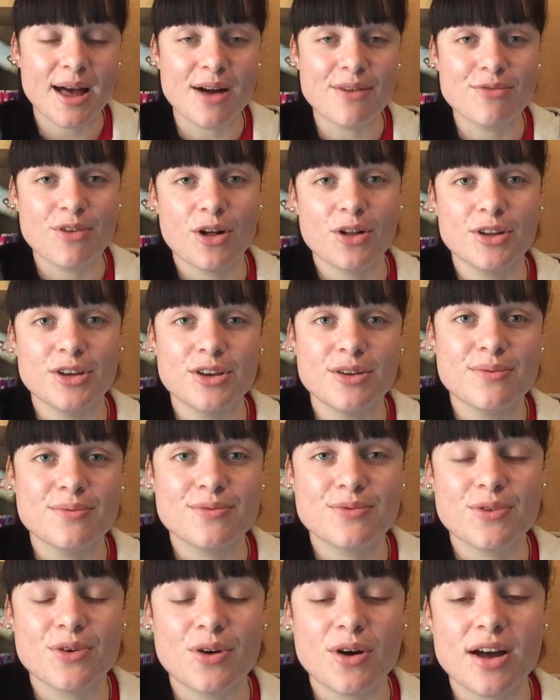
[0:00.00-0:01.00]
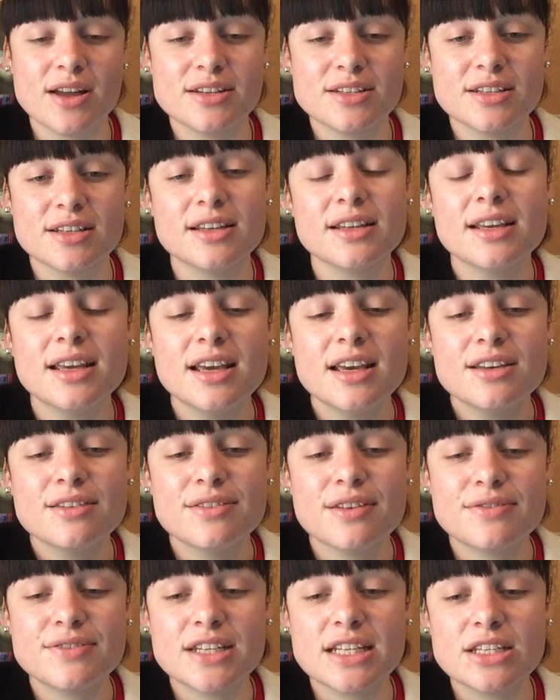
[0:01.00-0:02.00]
a volume for under
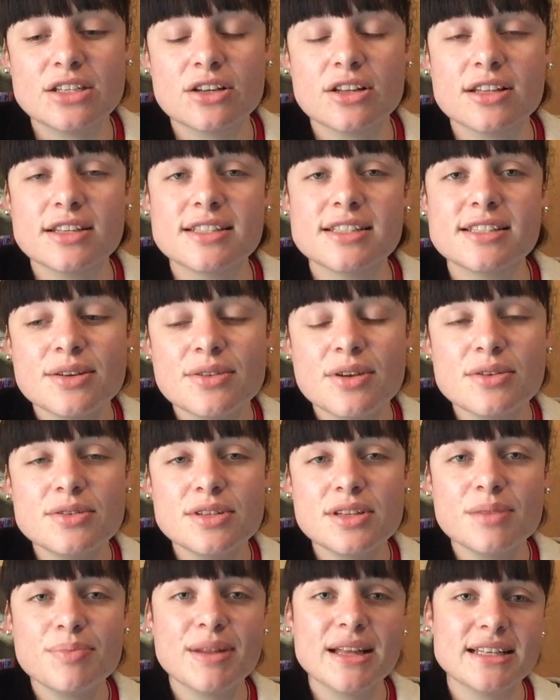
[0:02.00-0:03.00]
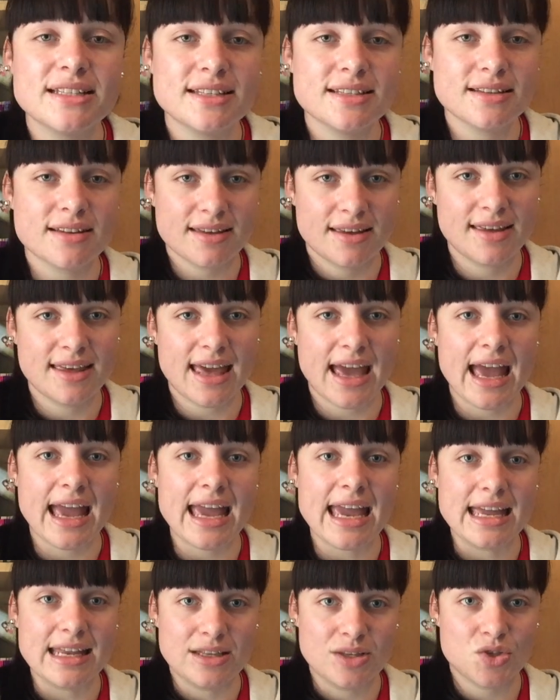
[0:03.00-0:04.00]
$15. So those are the places I can get
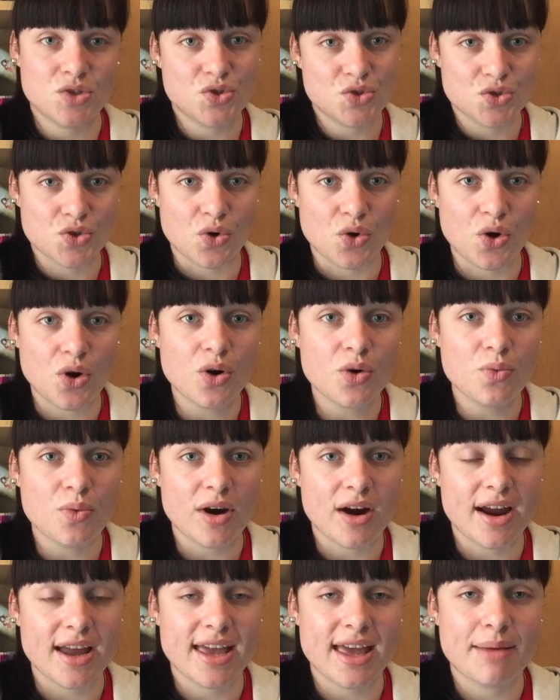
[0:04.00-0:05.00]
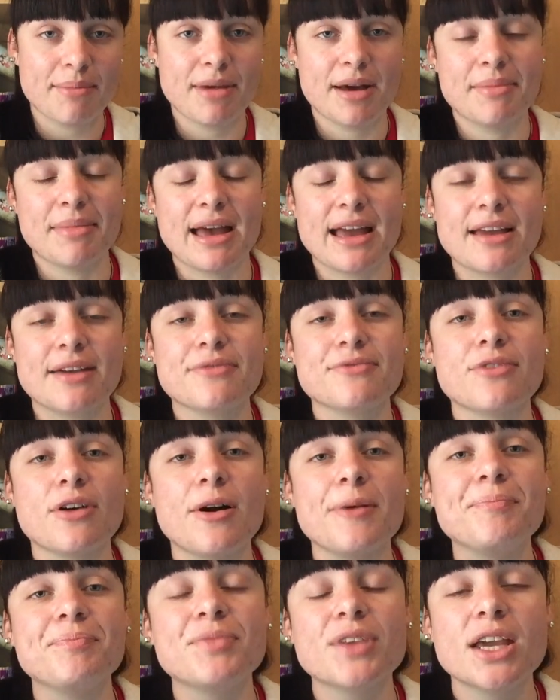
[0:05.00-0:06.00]
in store where I get my manga
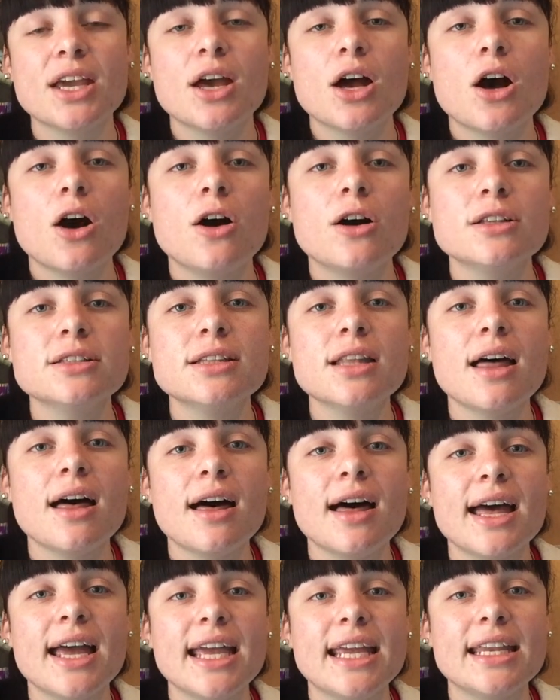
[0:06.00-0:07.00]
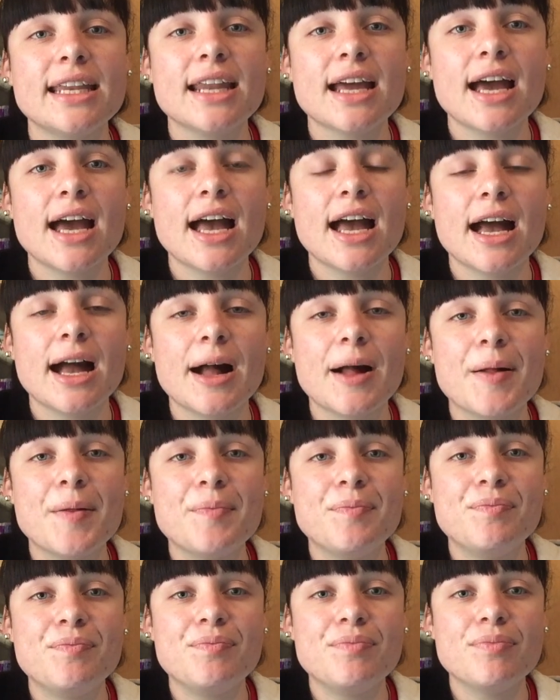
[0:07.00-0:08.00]
from. Online,
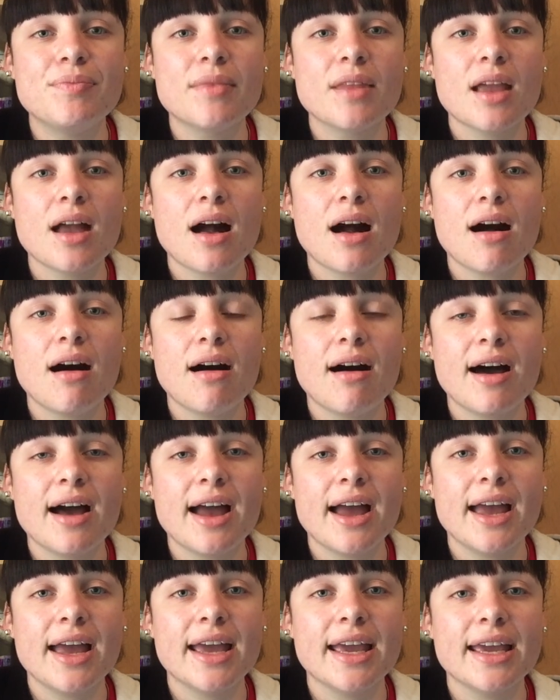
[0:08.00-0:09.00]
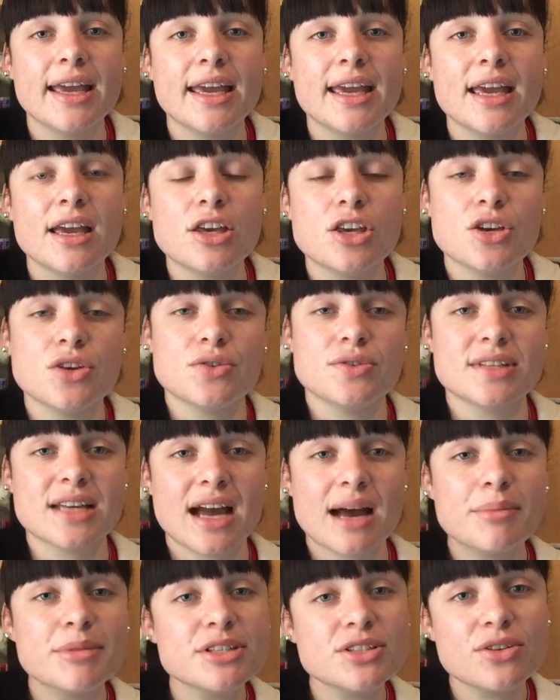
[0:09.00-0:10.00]
I use
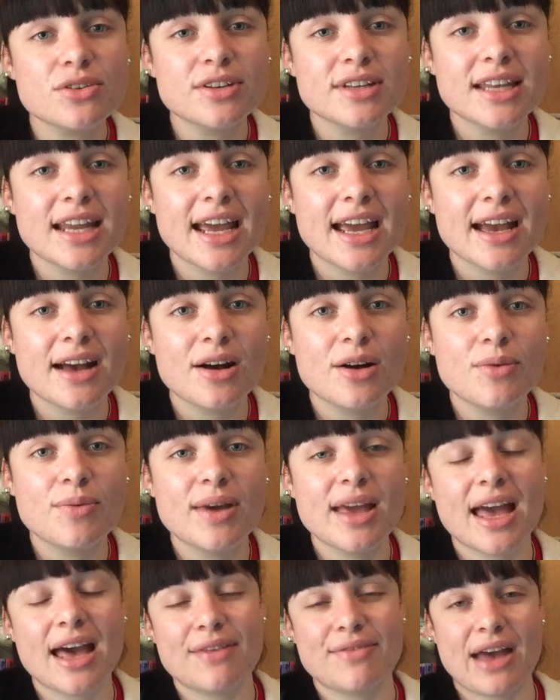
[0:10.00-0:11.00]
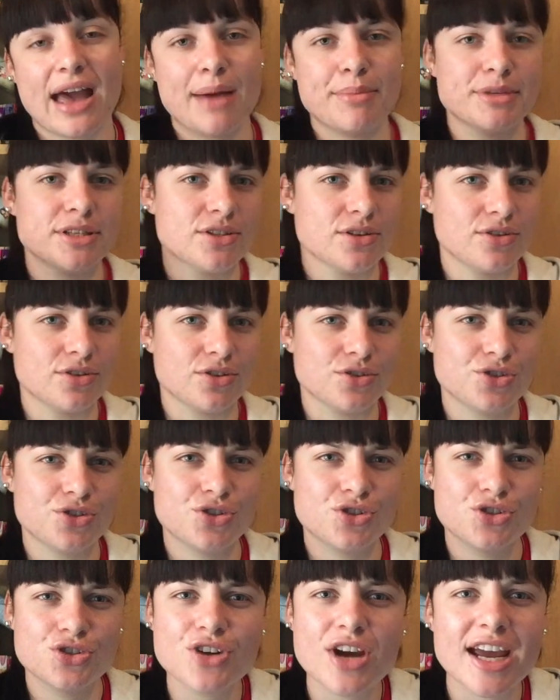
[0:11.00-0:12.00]
Amazon now. We have Amazon
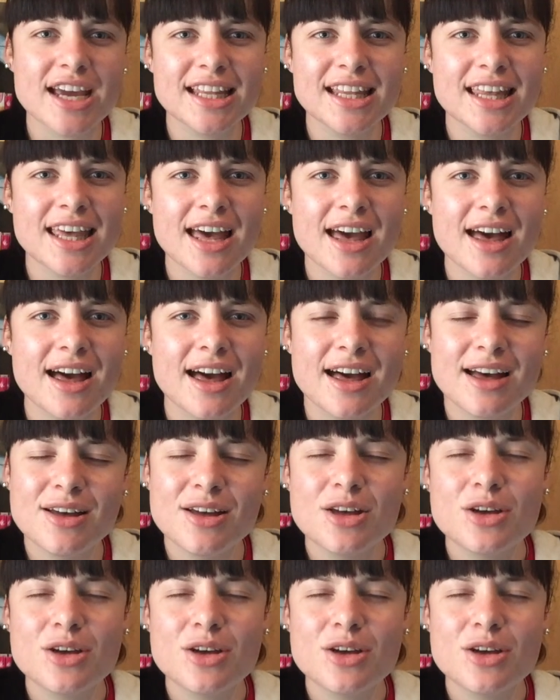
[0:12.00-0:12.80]
Australia,